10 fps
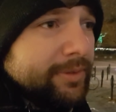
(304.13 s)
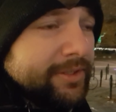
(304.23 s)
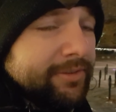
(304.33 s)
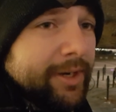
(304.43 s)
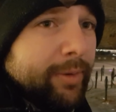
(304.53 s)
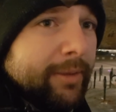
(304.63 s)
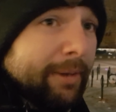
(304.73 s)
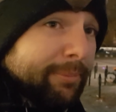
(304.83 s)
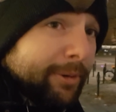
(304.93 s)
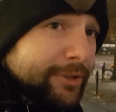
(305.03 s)
this very well.
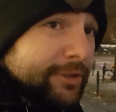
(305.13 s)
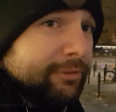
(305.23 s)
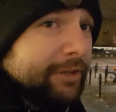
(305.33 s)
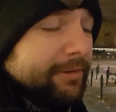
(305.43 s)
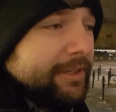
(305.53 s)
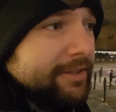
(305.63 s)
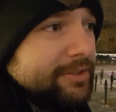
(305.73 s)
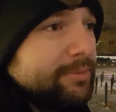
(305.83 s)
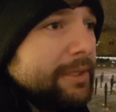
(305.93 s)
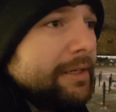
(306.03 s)
My personal favorite
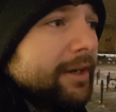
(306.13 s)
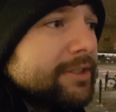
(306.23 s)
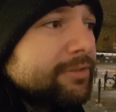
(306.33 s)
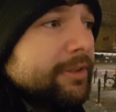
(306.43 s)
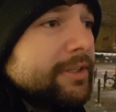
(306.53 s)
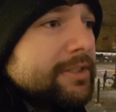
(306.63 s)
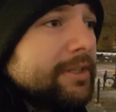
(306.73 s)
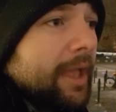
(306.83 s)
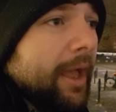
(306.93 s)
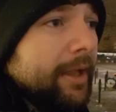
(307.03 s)
is Redux for
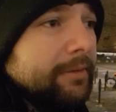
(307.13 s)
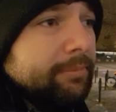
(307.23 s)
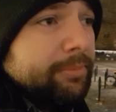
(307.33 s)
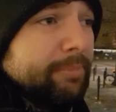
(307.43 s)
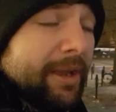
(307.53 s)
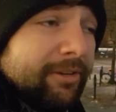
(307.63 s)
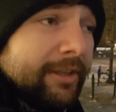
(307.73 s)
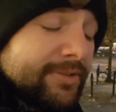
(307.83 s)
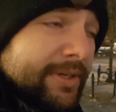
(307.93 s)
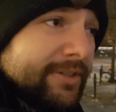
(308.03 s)
this, and
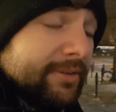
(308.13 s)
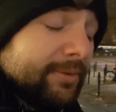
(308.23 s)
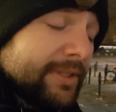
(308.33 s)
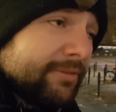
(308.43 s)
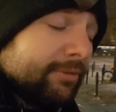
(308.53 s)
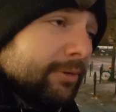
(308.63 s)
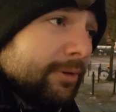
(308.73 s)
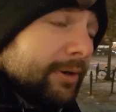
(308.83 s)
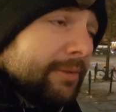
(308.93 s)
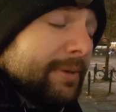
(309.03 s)
the reason
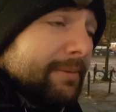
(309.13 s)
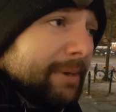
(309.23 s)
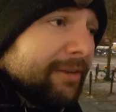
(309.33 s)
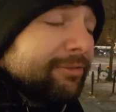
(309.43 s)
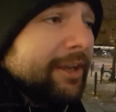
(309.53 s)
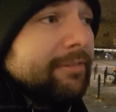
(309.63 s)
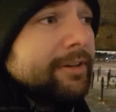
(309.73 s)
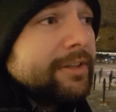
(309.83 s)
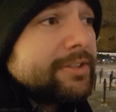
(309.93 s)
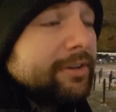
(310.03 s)
for it being my
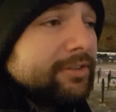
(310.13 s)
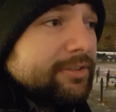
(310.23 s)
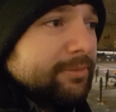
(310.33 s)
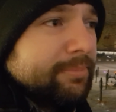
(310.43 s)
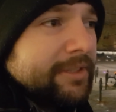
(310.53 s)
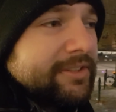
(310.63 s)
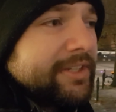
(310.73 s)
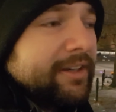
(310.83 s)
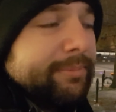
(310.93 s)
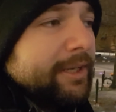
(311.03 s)
favorite is not so
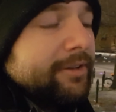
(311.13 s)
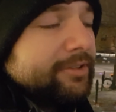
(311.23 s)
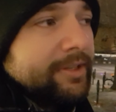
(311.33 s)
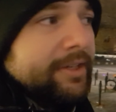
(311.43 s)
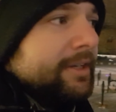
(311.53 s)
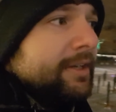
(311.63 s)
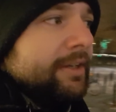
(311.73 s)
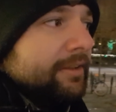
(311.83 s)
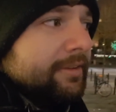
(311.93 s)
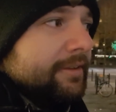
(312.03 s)
necessarily because
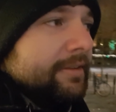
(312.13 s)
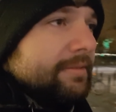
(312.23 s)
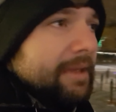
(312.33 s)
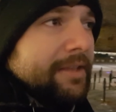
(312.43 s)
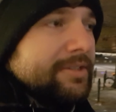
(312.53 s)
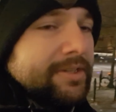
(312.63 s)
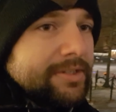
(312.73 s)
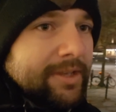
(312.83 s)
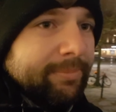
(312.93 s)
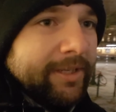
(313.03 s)
it's
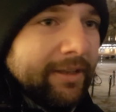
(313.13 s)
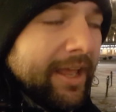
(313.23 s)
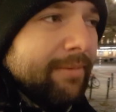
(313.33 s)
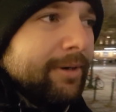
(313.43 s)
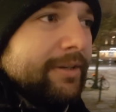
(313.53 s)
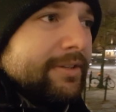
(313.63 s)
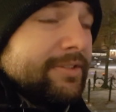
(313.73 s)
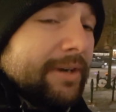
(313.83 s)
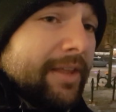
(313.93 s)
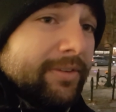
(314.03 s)
something elaborate.
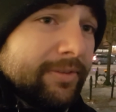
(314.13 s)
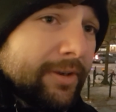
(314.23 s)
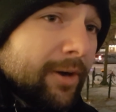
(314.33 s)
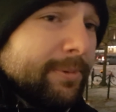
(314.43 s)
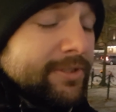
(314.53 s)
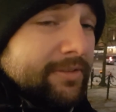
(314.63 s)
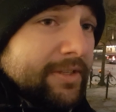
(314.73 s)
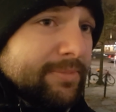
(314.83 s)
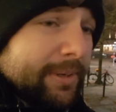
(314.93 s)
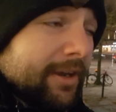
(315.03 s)
It's rather the opposite.
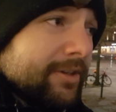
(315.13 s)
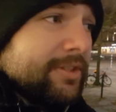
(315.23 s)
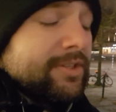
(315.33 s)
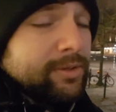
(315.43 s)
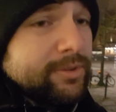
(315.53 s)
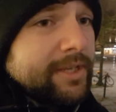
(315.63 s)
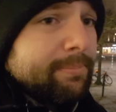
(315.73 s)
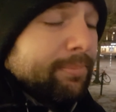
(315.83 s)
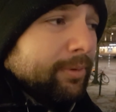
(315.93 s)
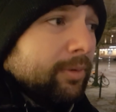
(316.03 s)
That's because it's so
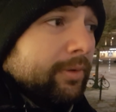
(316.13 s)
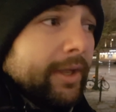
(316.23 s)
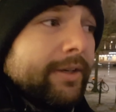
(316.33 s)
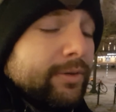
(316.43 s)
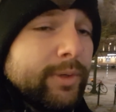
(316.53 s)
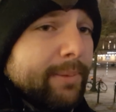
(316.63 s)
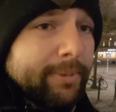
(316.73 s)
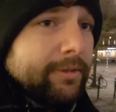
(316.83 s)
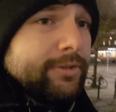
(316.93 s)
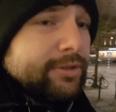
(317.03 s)
simple that you can
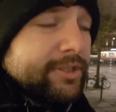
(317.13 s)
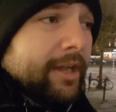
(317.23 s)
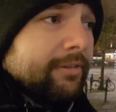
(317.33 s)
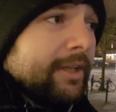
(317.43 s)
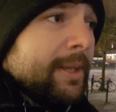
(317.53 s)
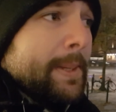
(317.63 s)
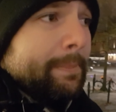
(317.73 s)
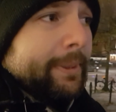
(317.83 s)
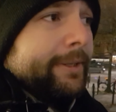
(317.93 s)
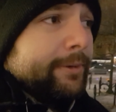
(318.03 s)
build it yourself.
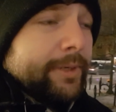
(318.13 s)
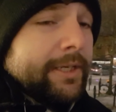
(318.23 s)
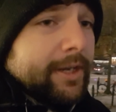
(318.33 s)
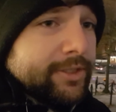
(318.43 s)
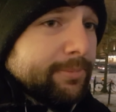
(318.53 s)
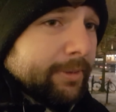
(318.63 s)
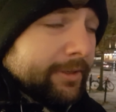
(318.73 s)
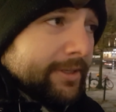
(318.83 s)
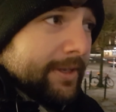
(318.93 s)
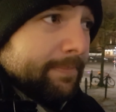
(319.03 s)
Building Redux or
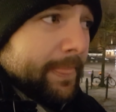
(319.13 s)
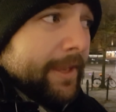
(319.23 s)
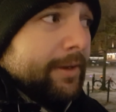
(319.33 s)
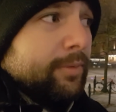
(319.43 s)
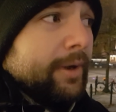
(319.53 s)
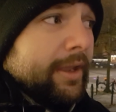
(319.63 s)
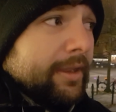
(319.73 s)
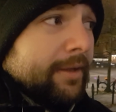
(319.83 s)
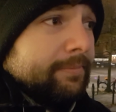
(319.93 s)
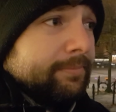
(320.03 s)
building
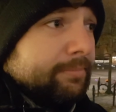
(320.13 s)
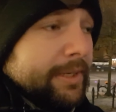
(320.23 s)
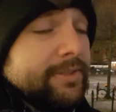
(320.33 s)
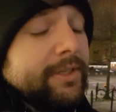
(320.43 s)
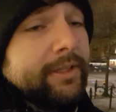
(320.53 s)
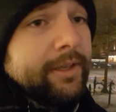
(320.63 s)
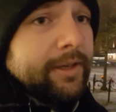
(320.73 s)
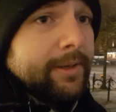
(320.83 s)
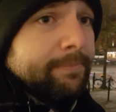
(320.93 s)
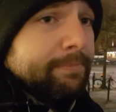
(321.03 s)
a
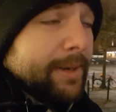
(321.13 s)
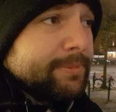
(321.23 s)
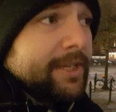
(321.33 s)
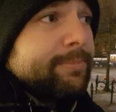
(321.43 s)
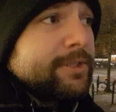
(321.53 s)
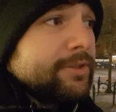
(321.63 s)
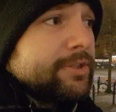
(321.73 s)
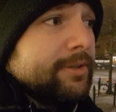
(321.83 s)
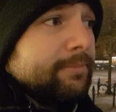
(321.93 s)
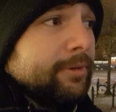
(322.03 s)
pub sub
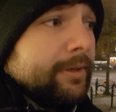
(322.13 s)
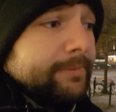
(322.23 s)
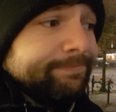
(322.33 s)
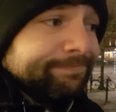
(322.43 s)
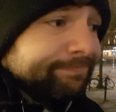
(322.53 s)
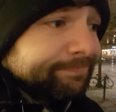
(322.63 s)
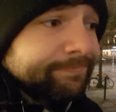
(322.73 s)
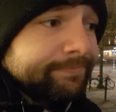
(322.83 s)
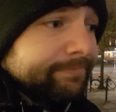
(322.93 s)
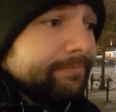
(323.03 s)
system or a
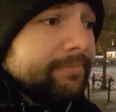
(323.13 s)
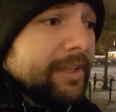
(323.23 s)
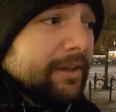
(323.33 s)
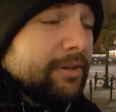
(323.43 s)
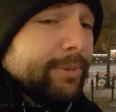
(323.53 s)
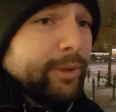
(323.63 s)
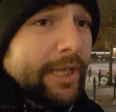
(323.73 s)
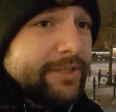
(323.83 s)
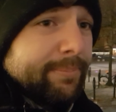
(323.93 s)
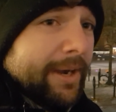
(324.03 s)

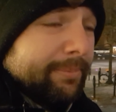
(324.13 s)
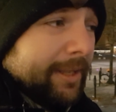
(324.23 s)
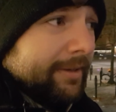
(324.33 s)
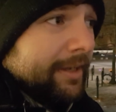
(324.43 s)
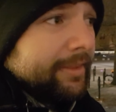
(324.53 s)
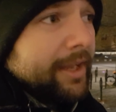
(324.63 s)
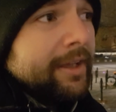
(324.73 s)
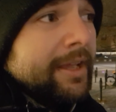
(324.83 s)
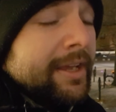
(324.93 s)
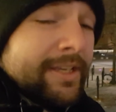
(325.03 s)
communication pipeline like that
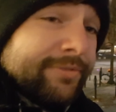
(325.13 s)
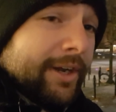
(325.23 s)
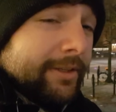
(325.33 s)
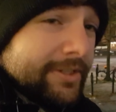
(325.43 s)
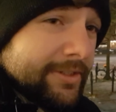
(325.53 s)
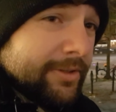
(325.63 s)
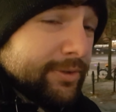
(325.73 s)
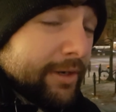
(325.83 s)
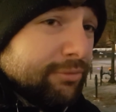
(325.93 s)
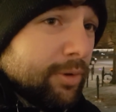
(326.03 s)
is fairly
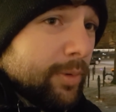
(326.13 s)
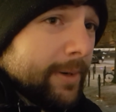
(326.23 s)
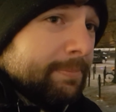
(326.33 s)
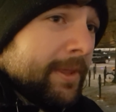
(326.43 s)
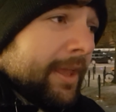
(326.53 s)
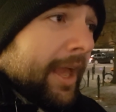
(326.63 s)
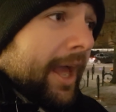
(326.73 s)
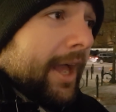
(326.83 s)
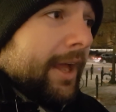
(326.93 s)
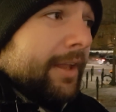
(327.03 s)
straightforward,
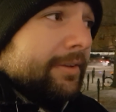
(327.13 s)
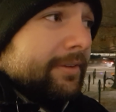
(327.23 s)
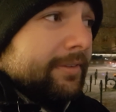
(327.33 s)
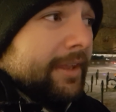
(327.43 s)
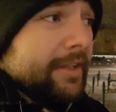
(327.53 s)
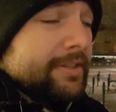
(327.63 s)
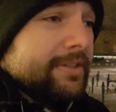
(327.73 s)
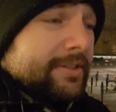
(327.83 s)
and that